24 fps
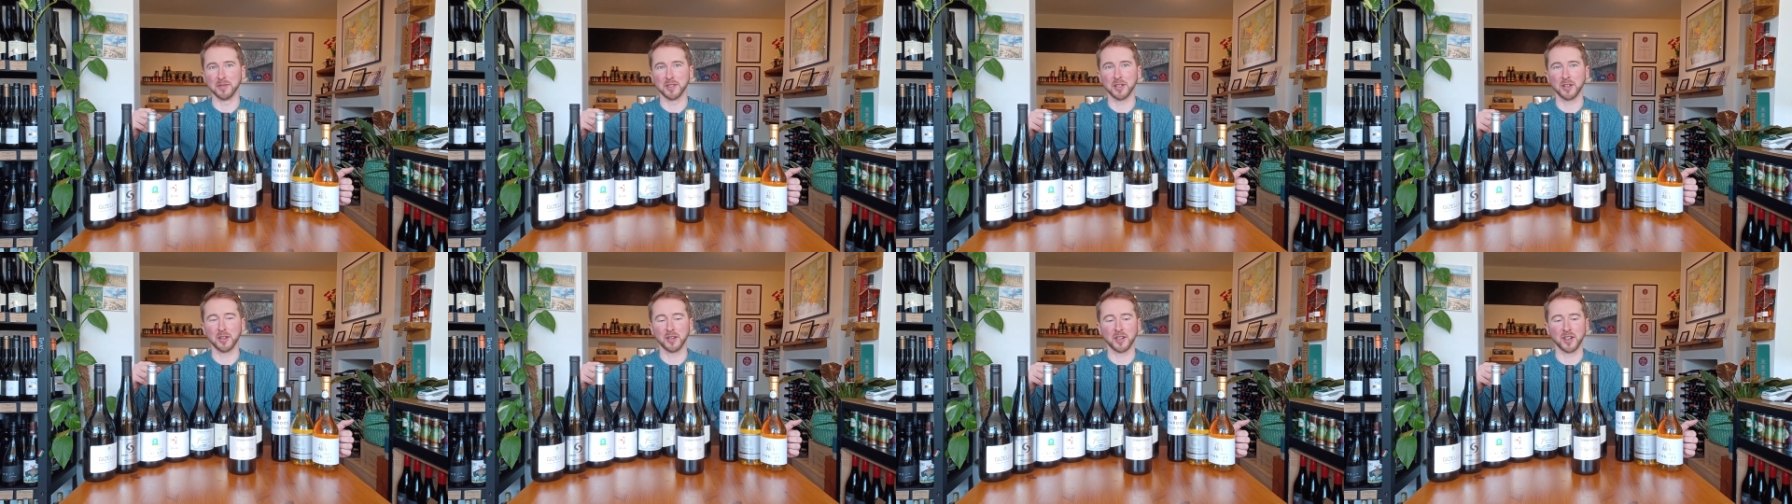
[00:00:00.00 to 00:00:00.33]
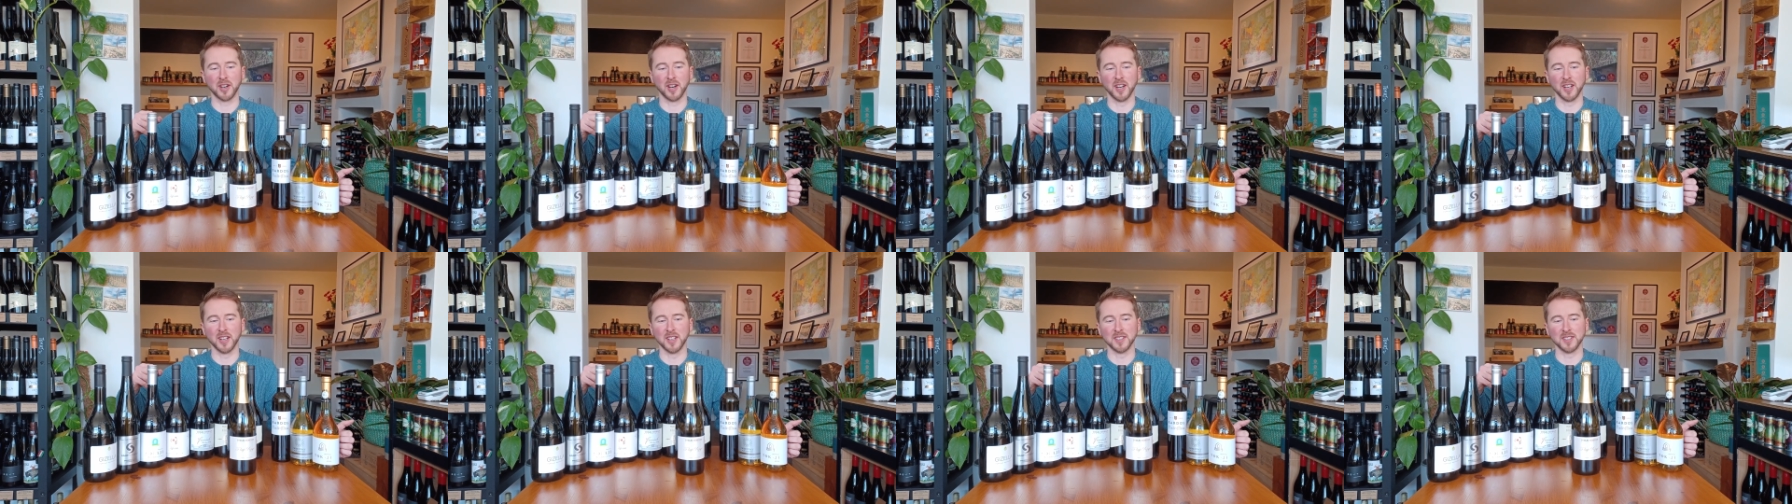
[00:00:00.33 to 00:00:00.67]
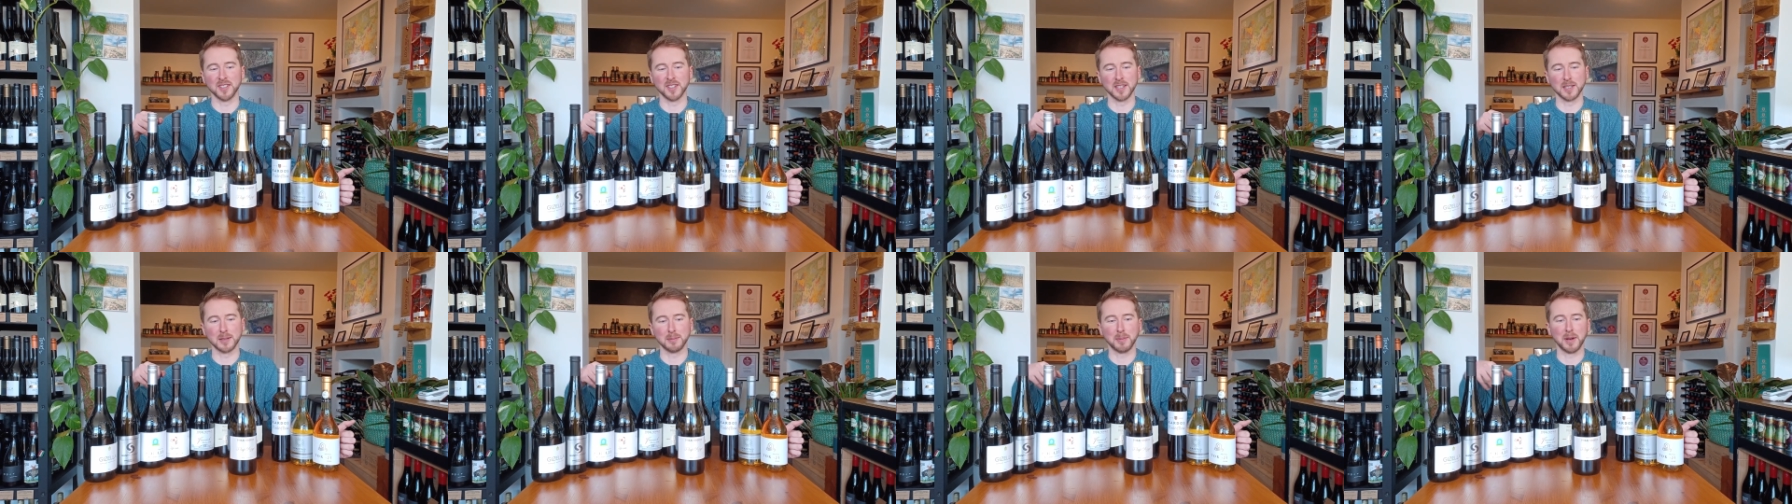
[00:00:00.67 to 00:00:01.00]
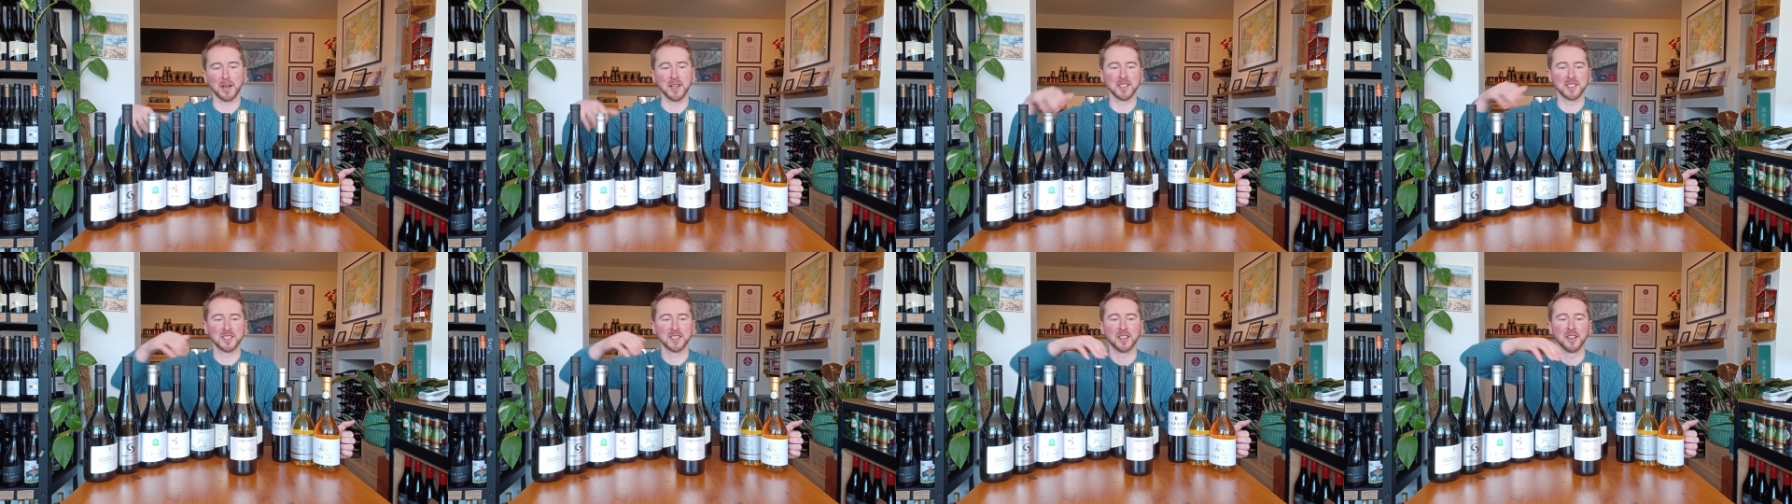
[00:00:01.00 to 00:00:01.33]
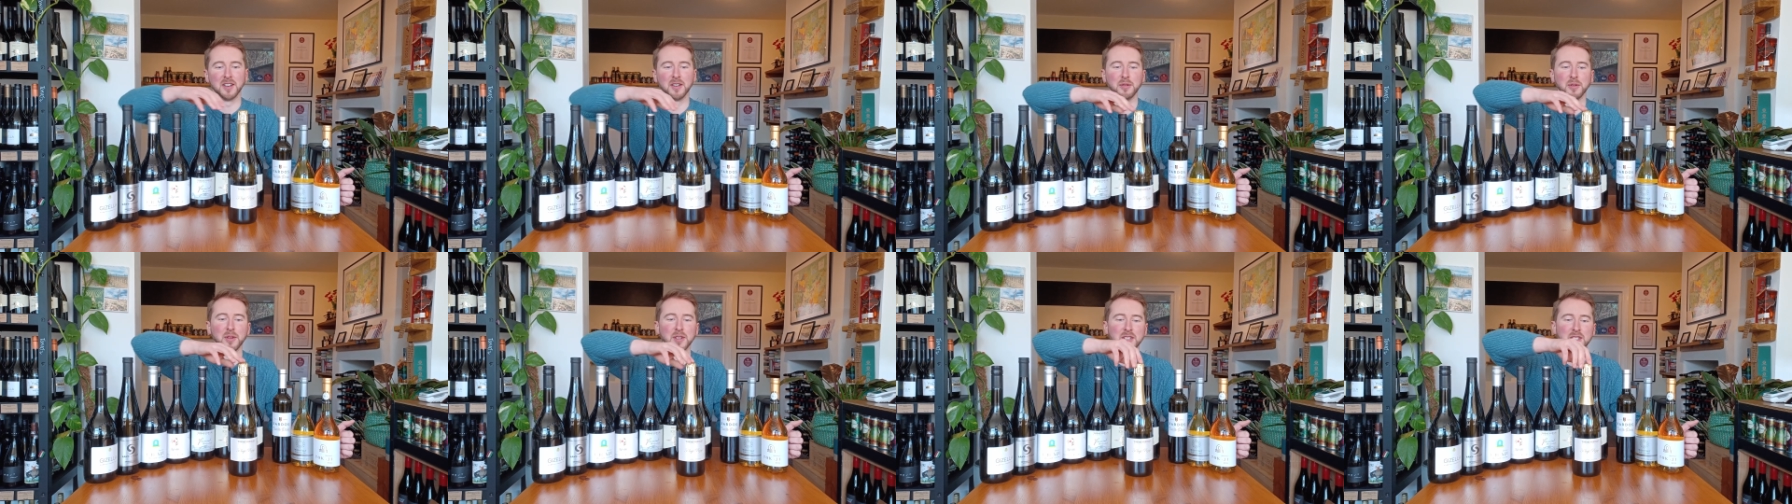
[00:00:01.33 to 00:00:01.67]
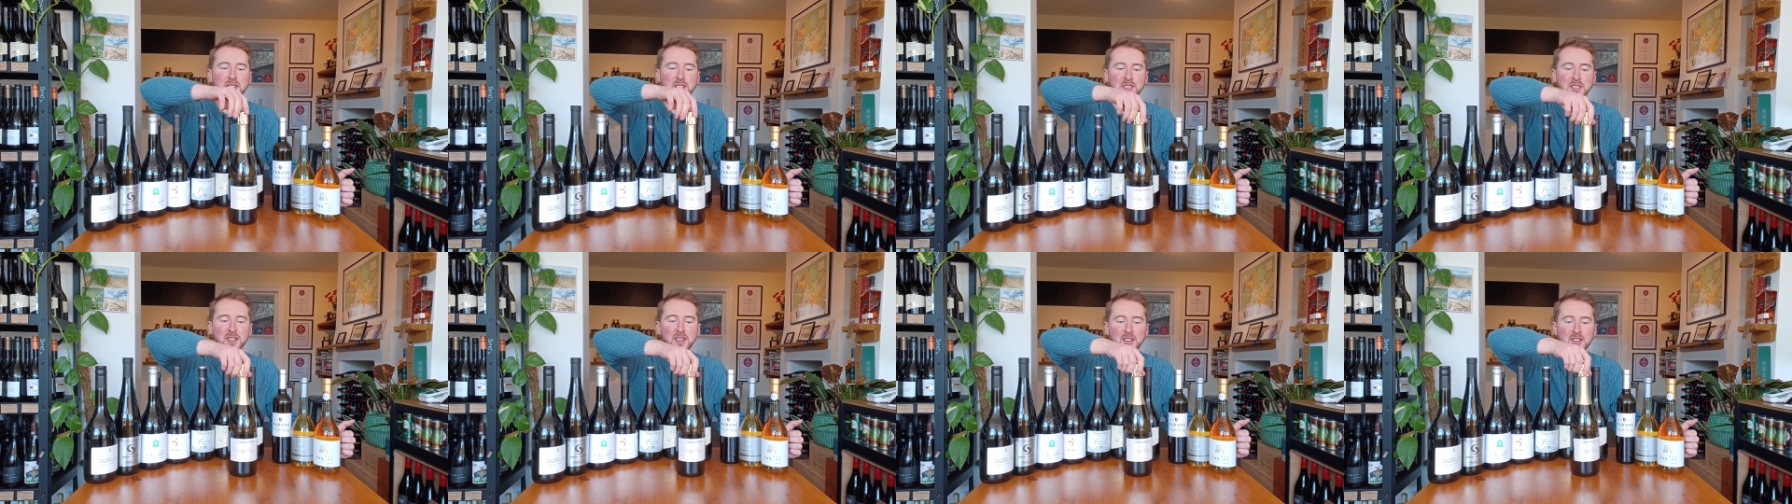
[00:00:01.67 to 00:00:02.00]
Tokaj is this Pesco, which
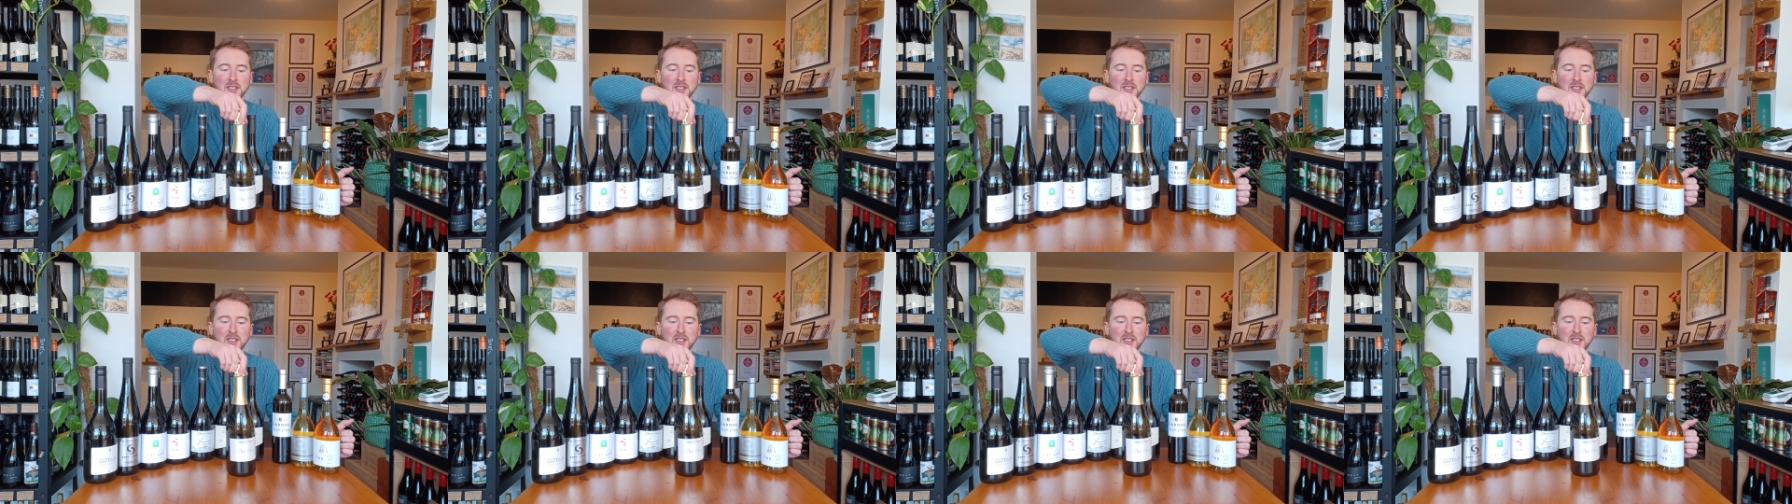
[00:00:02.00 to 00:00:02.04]
is a